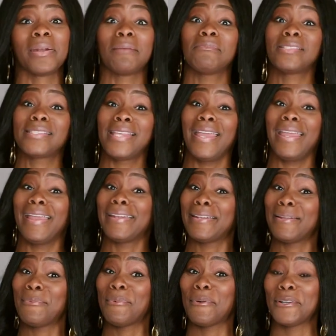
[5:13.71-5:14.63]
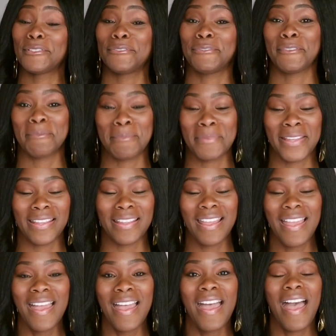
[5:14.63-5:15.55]
I'm saying it worked for me.
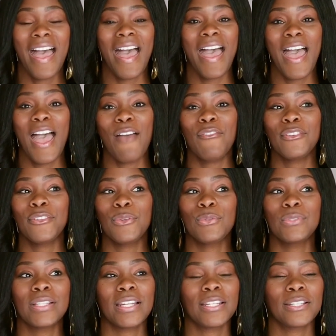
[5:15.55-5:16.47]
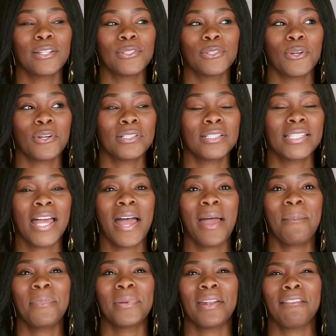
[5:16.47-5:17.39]
I haven't used it in a long
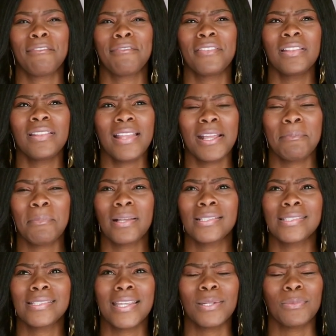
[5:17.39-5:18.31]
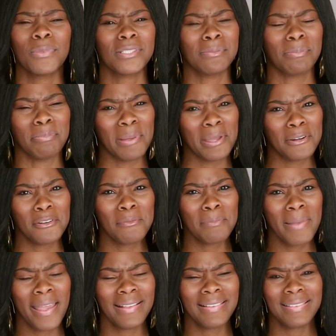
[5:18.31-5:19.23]
time, but I feel like my skin was better
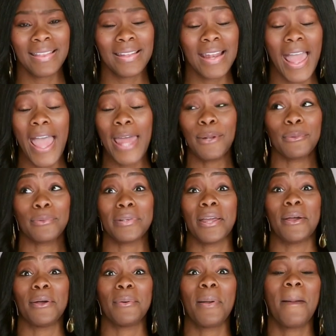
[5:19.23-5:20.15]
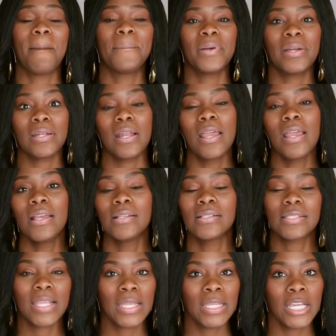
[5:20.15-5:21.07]
back then. I don't know, but
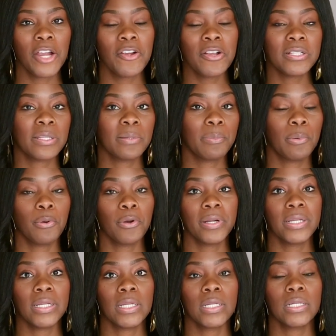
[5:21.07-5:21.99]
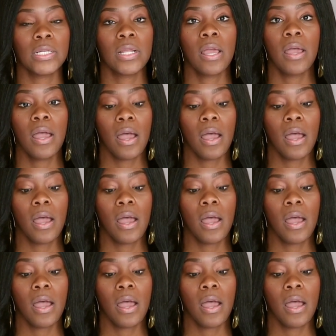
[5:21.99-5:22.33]
skincare is important.